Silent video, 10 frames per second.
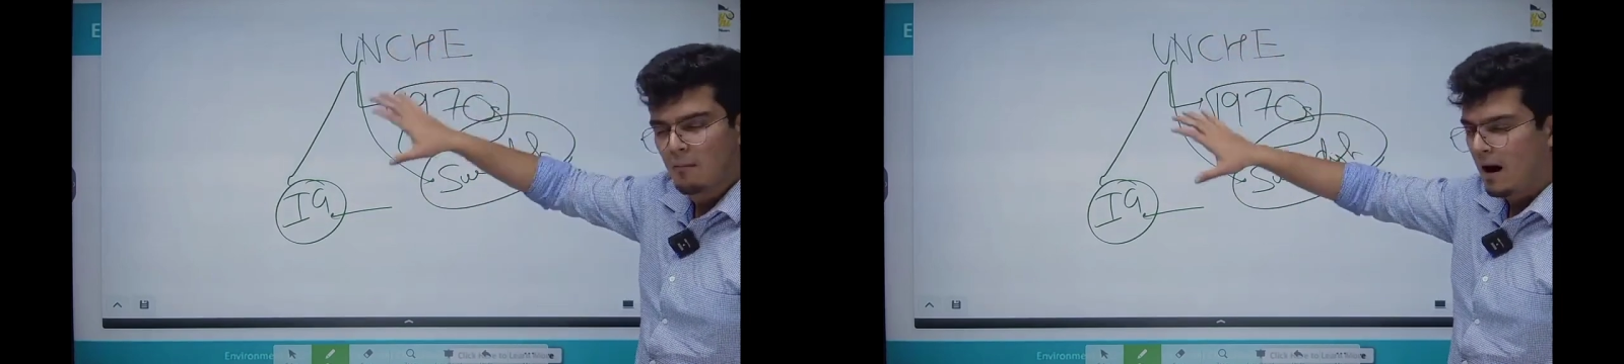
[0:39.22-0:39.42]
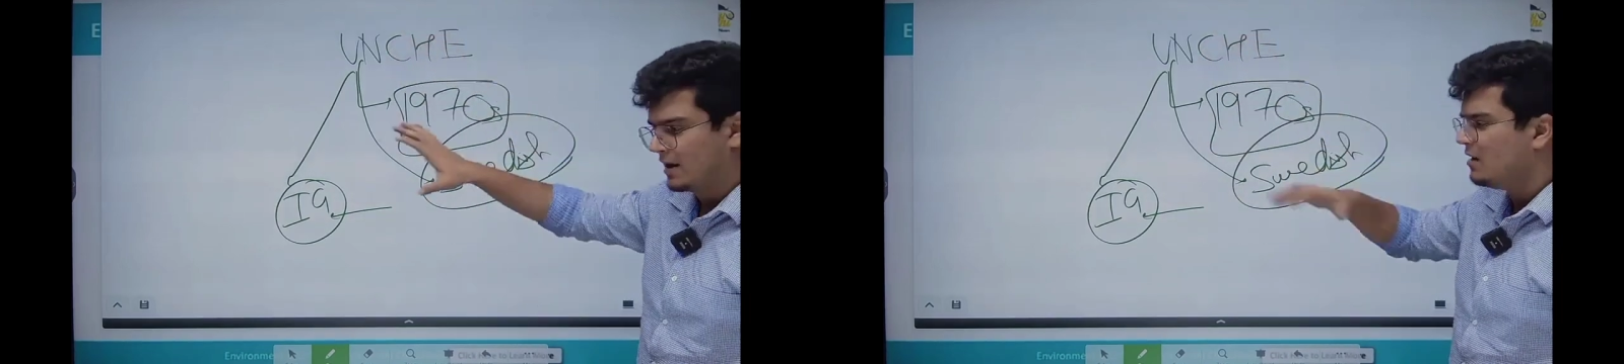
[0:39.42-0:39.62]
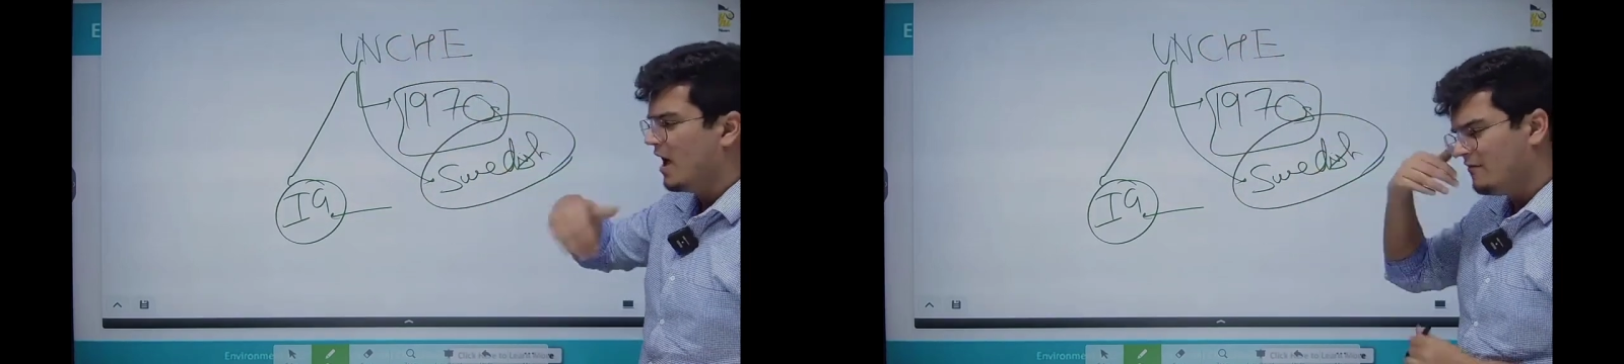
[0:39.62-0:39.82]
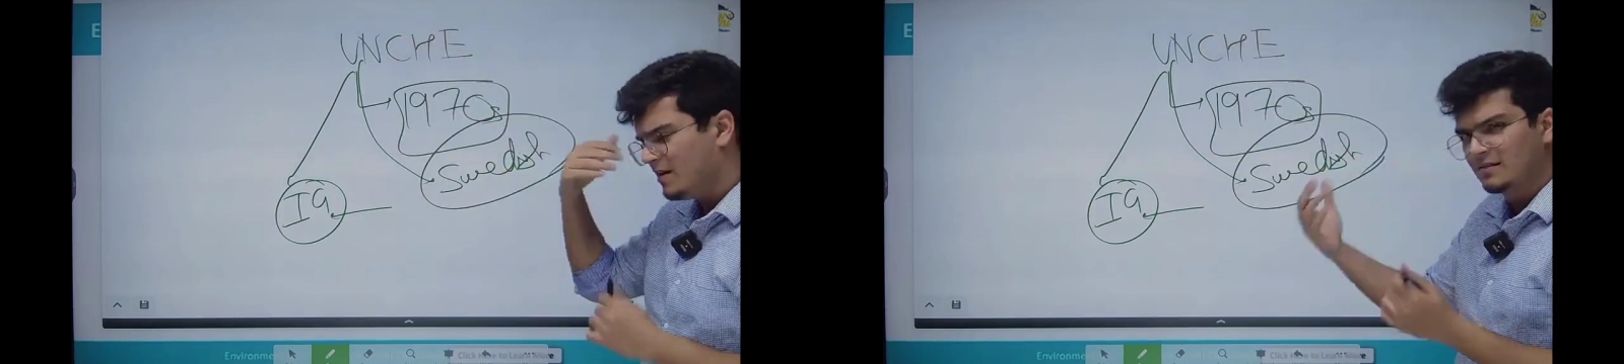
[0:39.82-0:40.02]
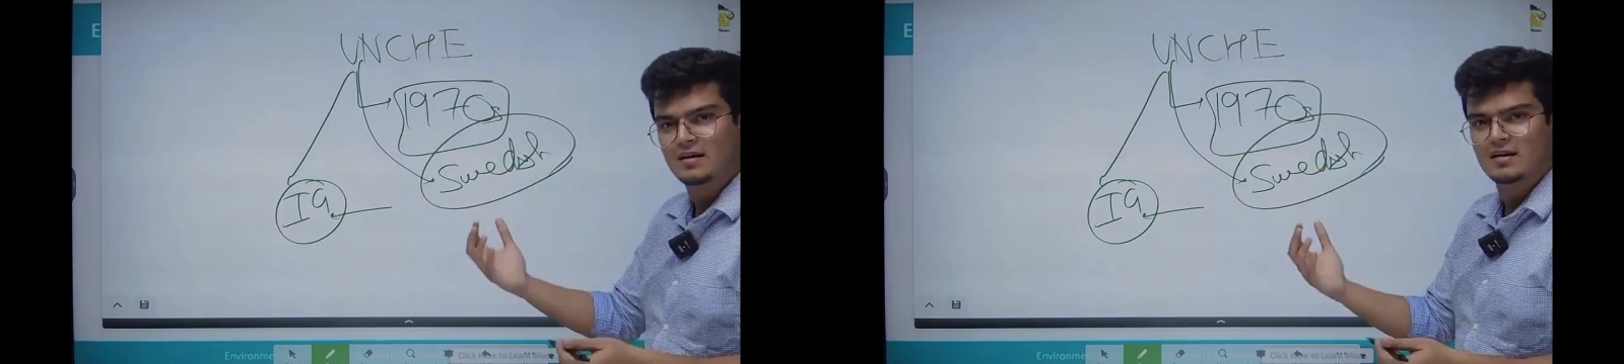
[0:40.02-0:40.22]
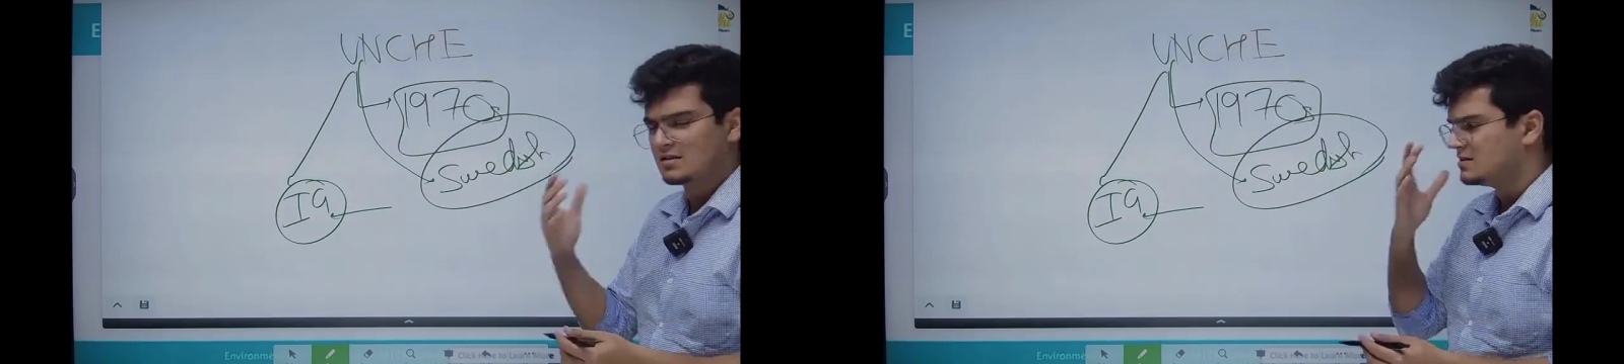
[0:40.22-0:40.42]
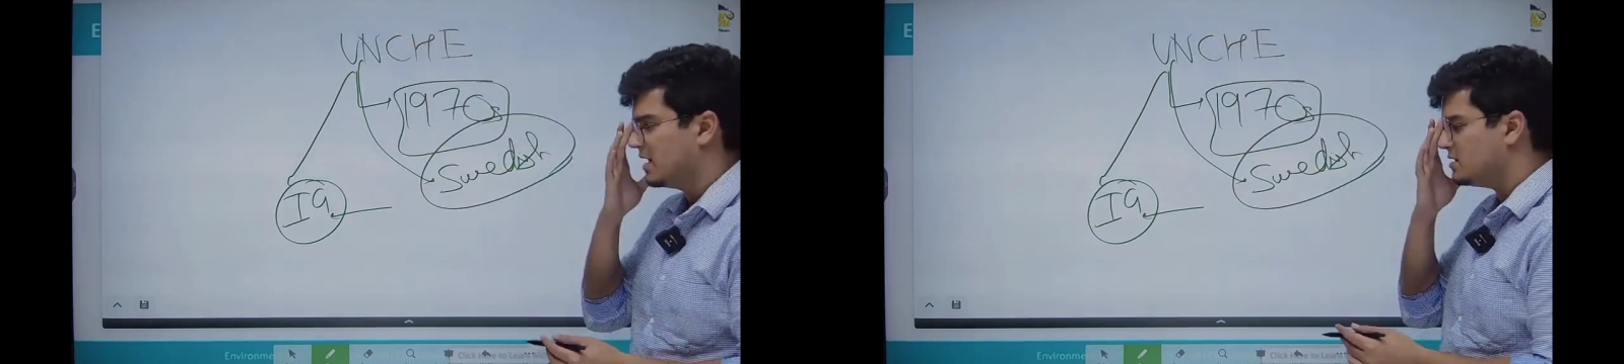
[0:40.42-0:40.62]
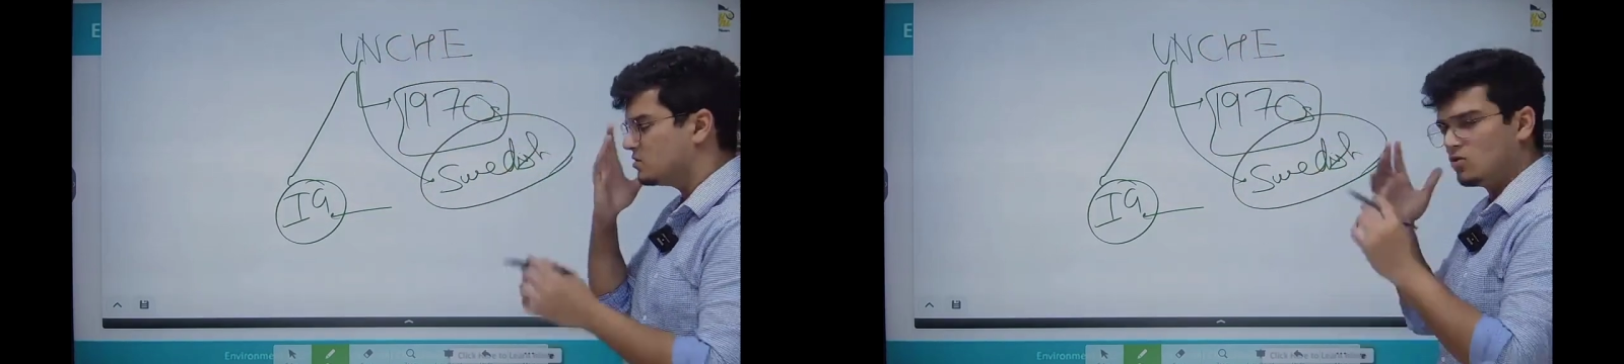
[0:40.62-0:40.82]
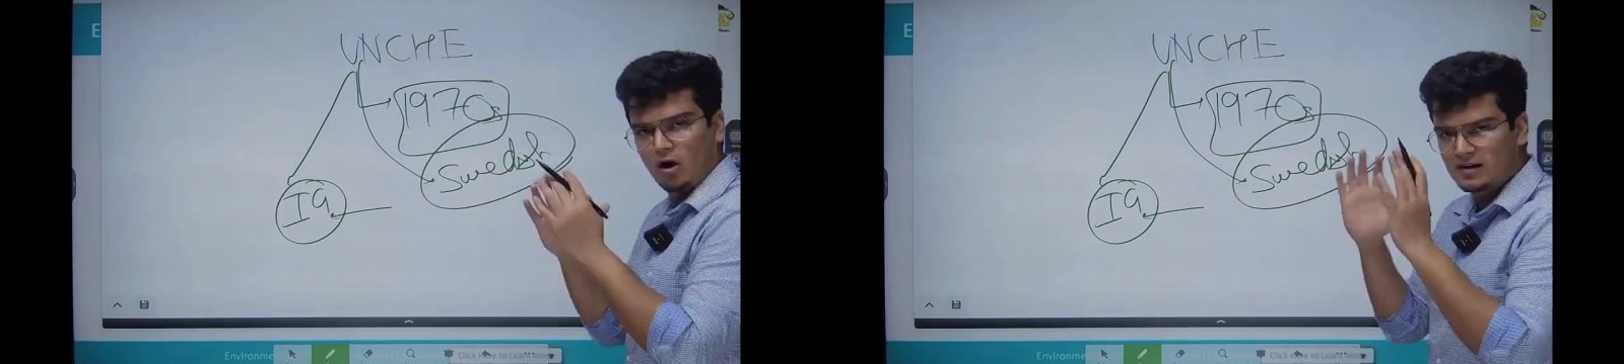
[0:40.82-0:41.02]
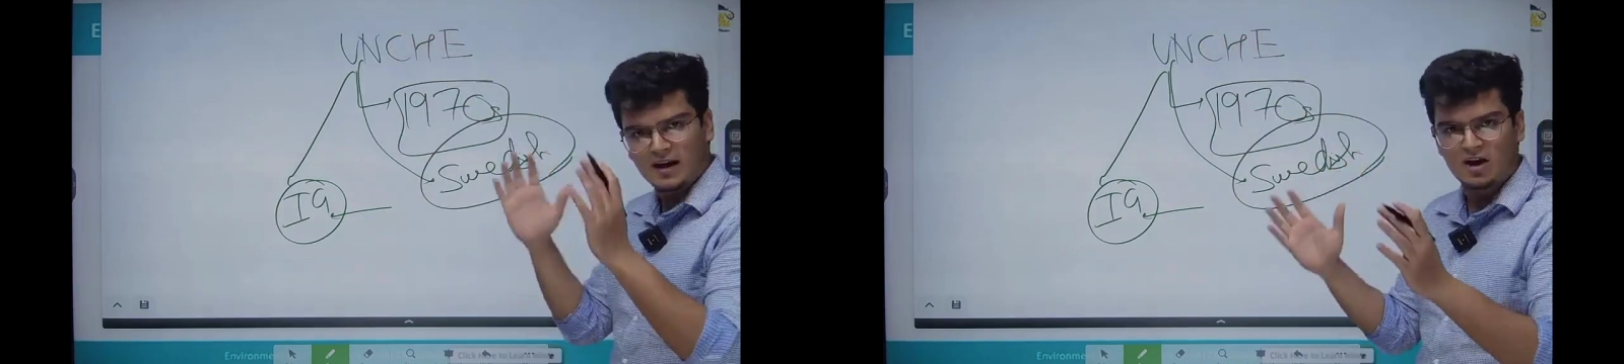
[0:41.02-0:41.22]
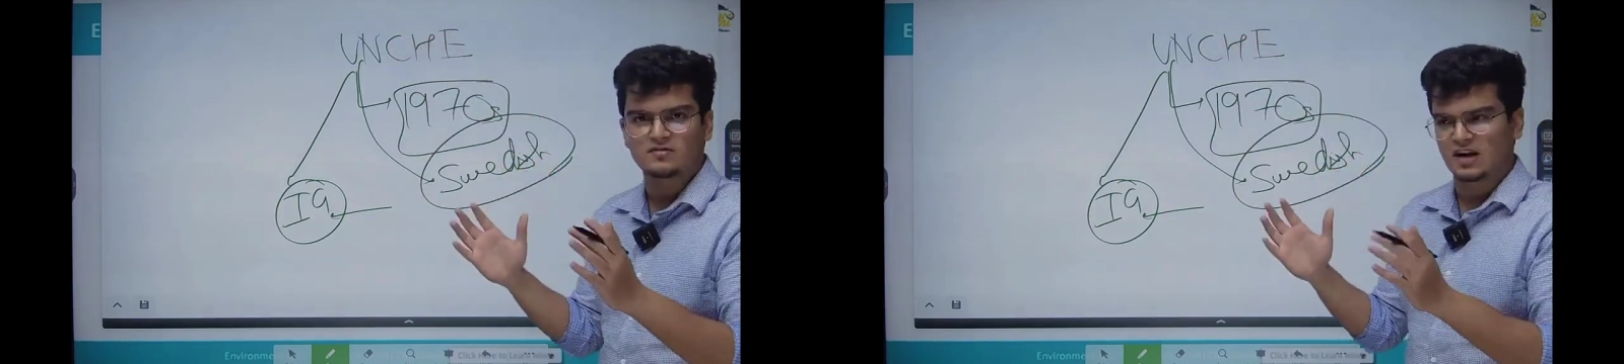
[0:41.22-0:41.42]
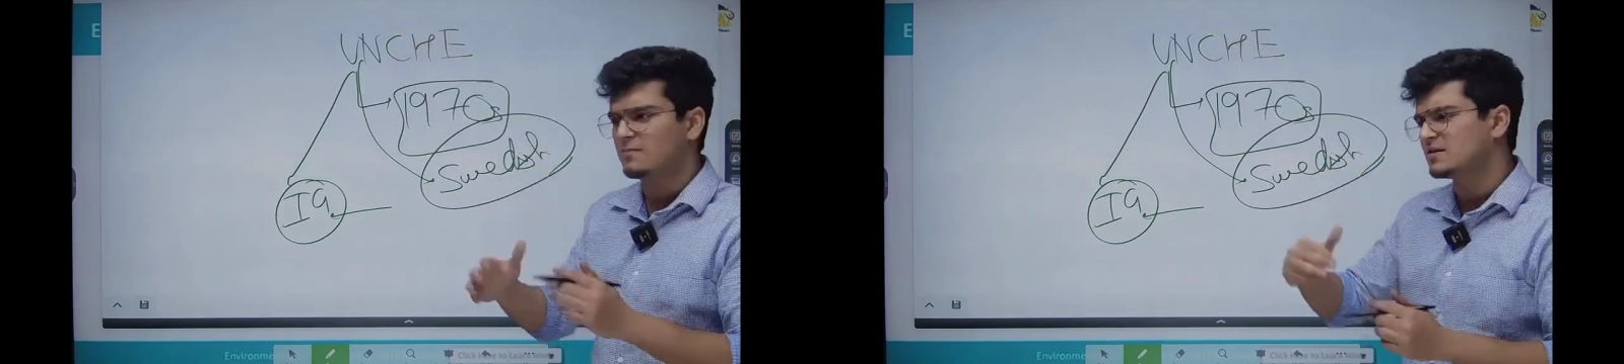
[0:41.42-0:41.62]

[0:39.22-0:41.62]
Baki, every other nation sends not their head of state,